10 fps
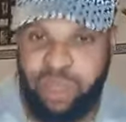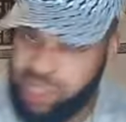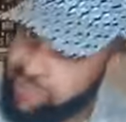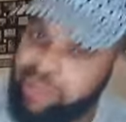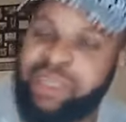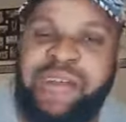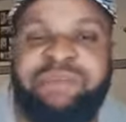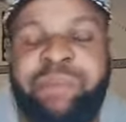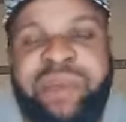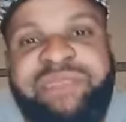will be able to love
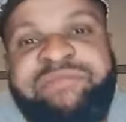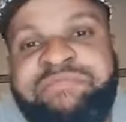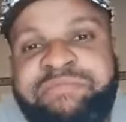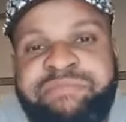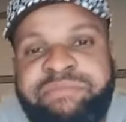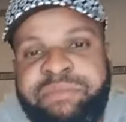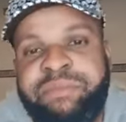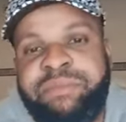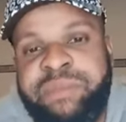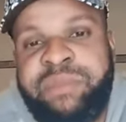the person.
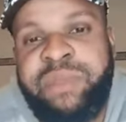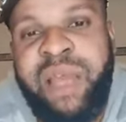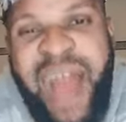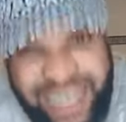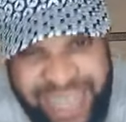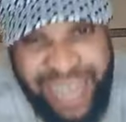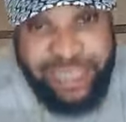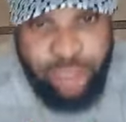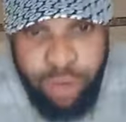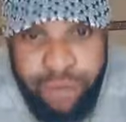I
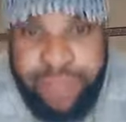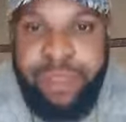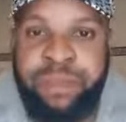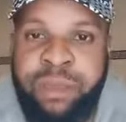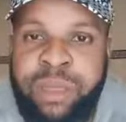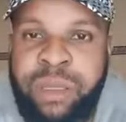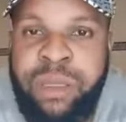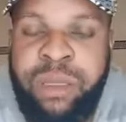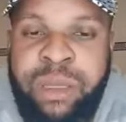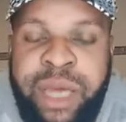got John Wani.
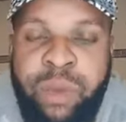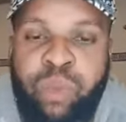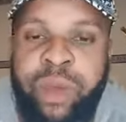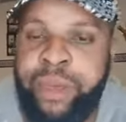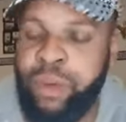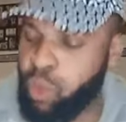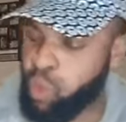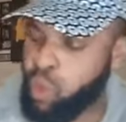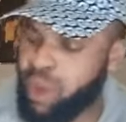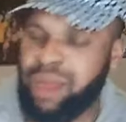Away,
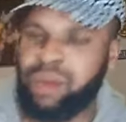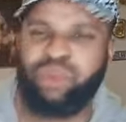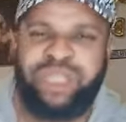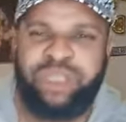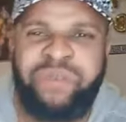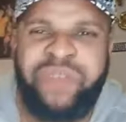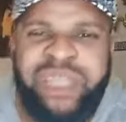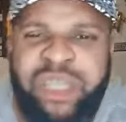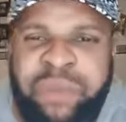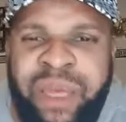oh, who need your
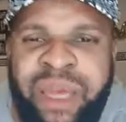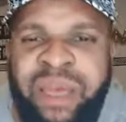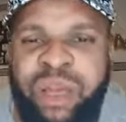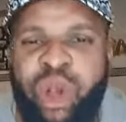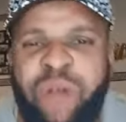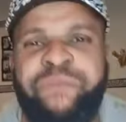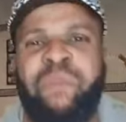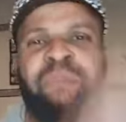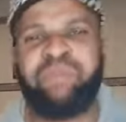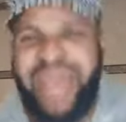friendship? God
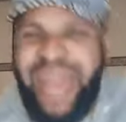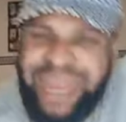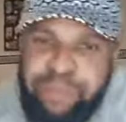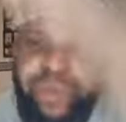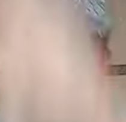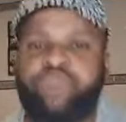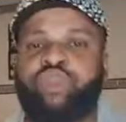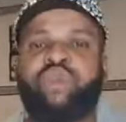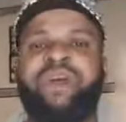forbid, I rebuke you